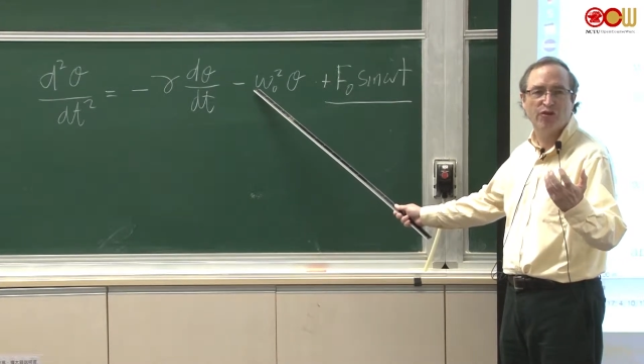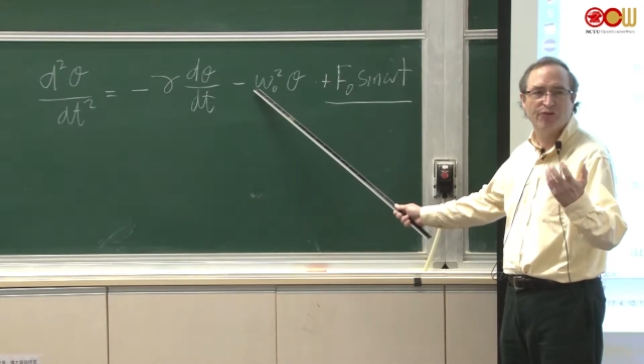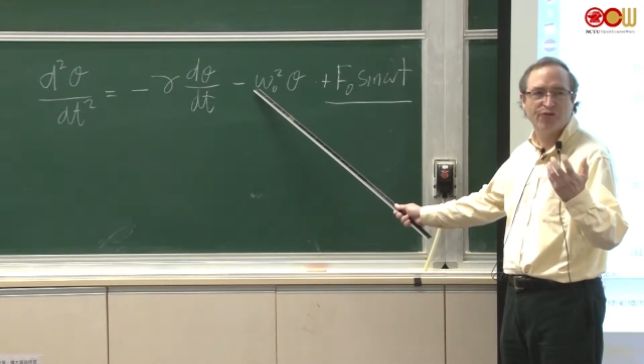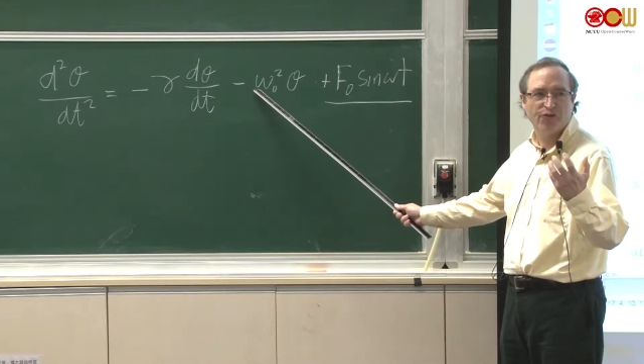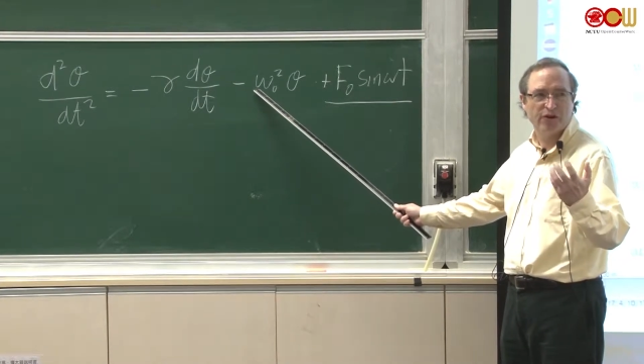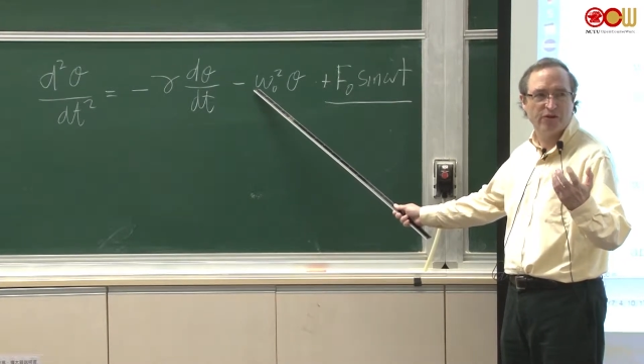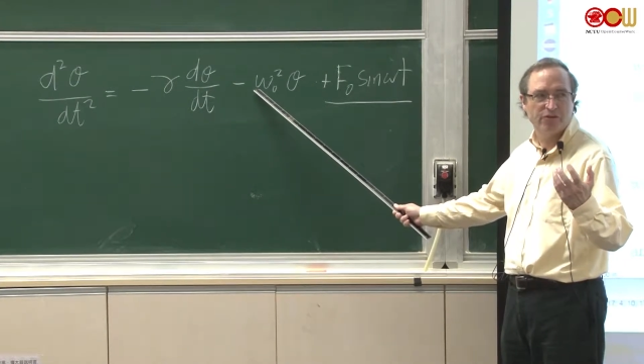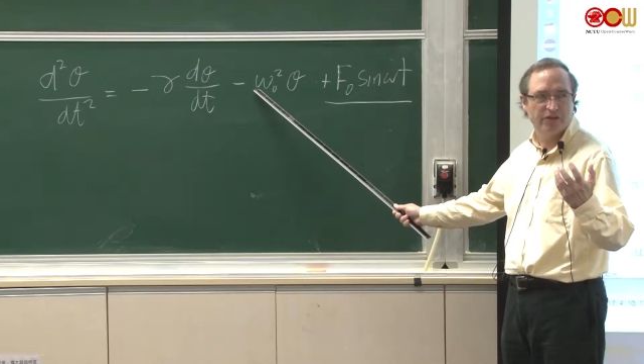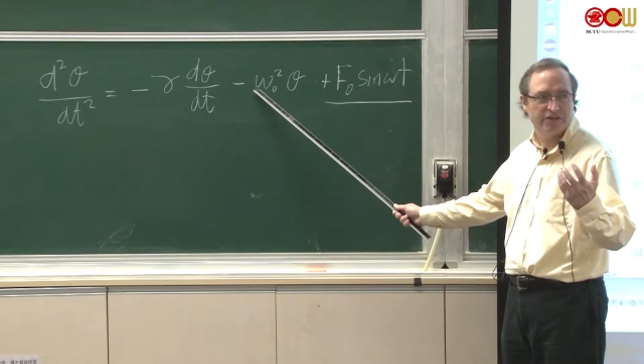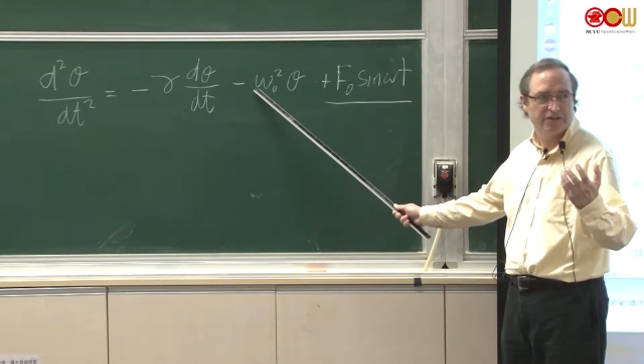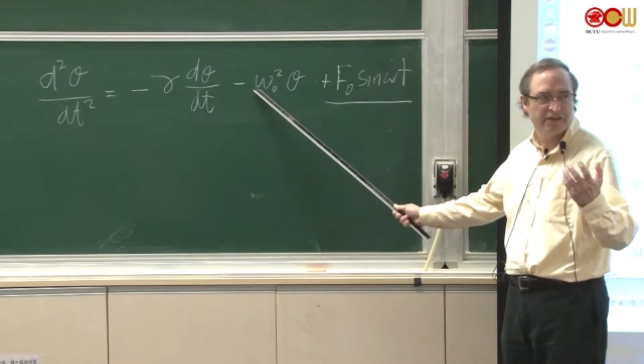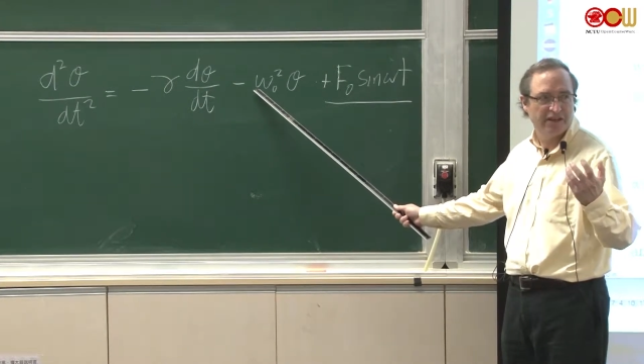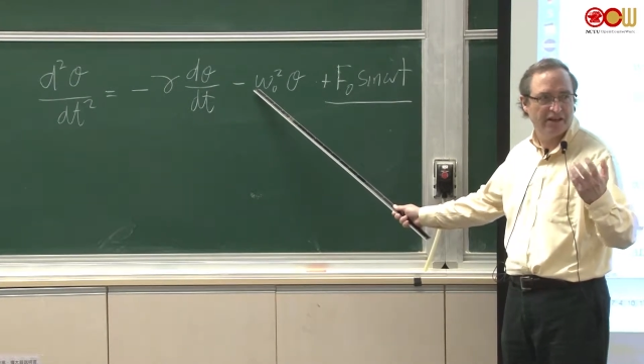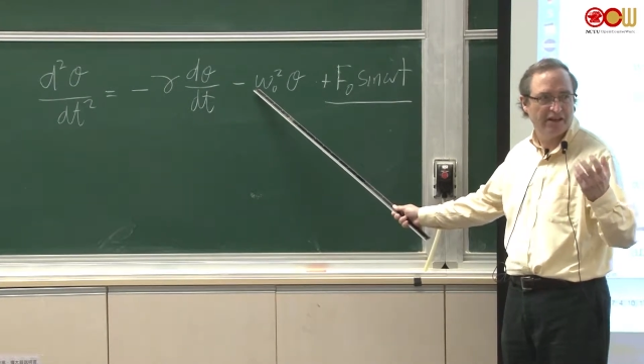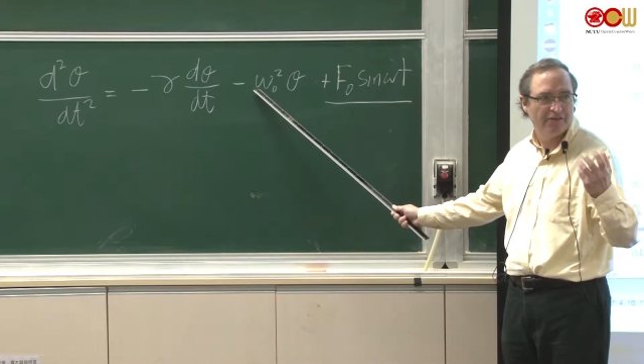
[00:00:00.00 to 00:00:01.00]

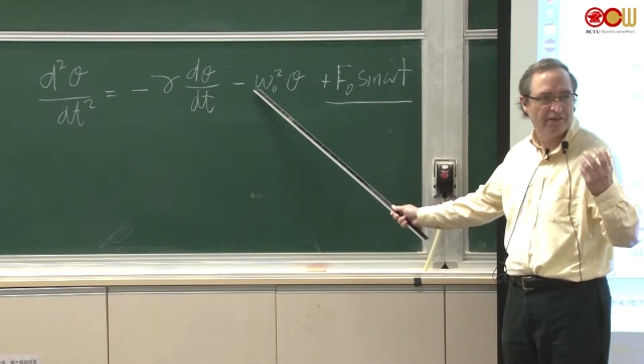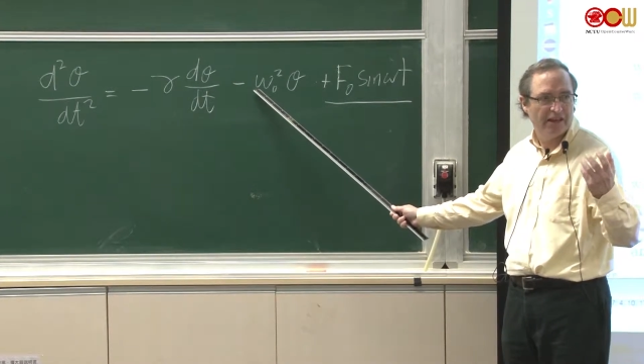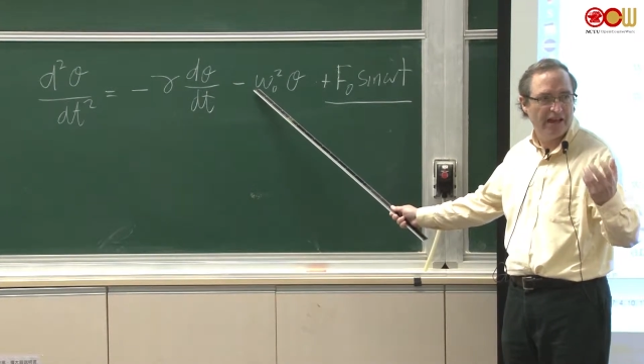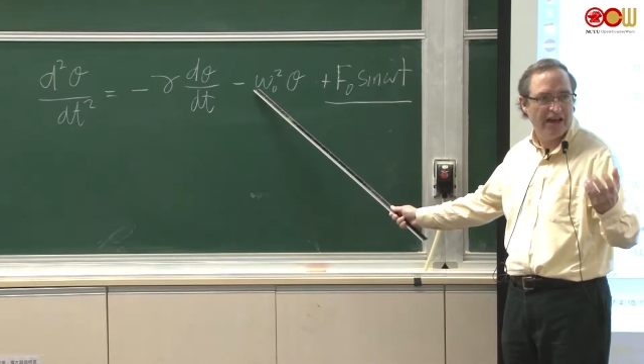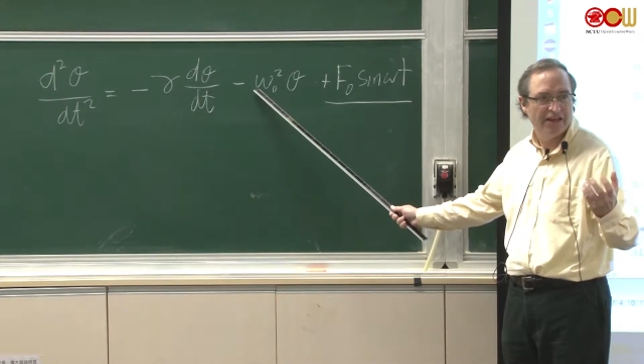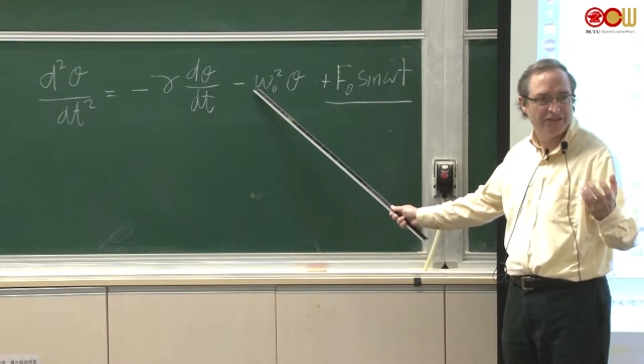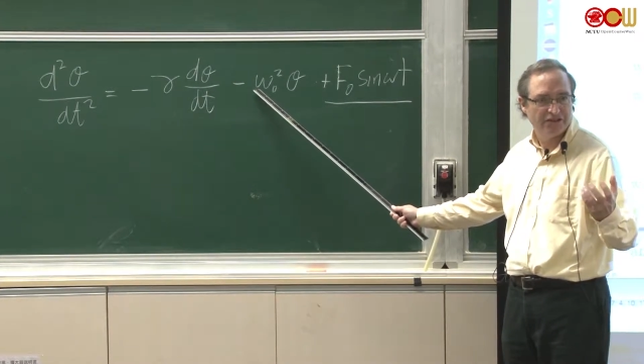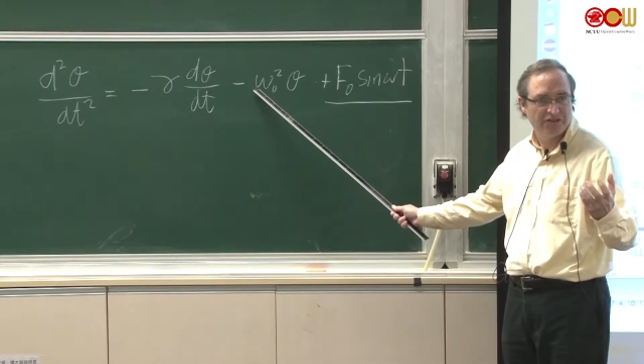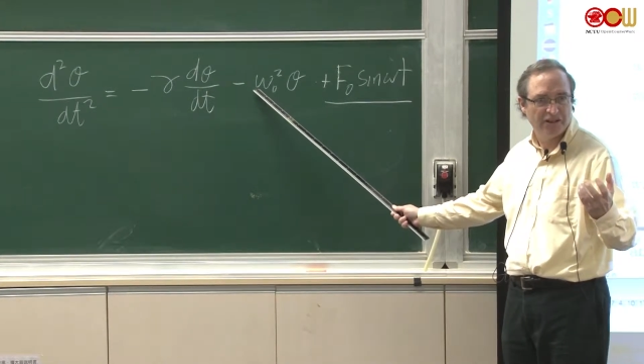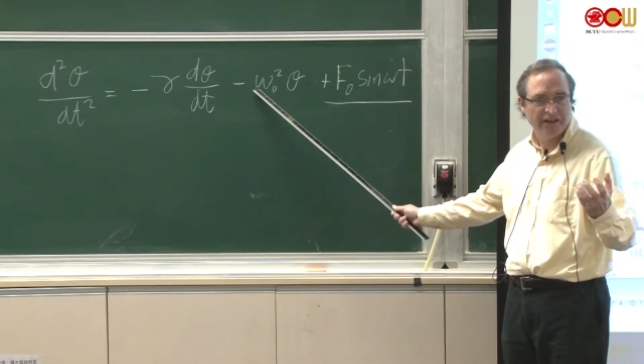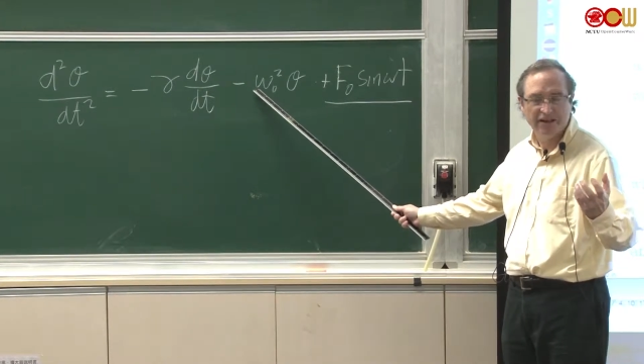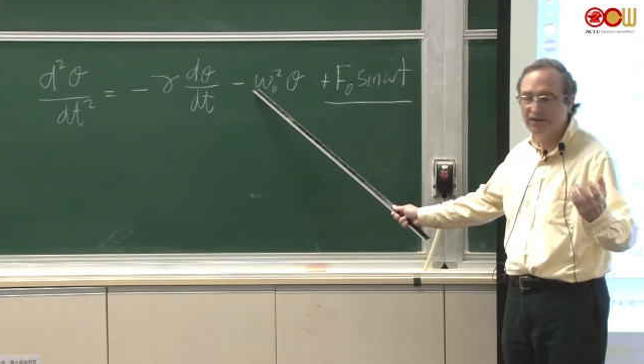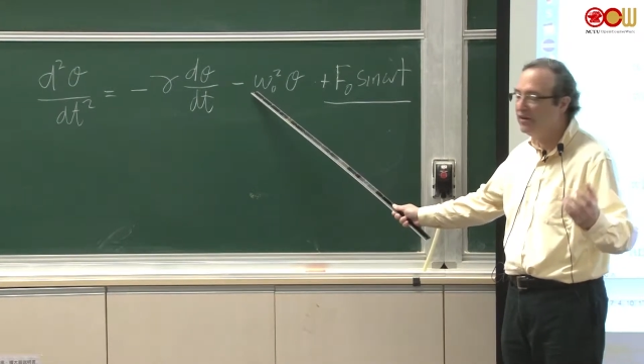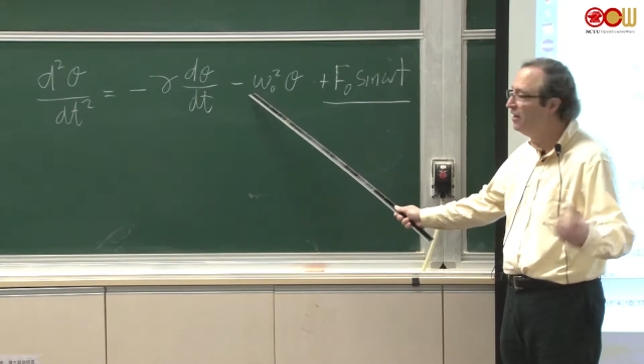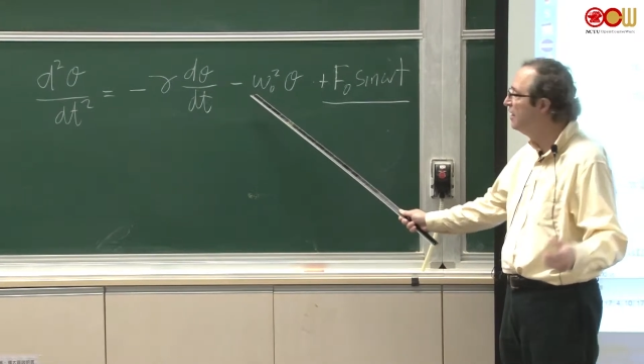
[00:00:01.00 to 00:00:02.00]
frequency of the
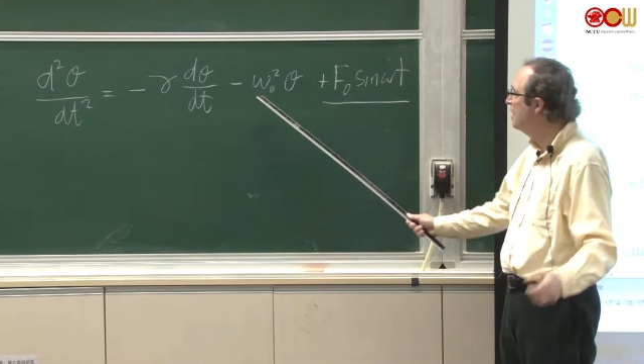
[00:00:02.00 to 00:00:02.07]
oscillator.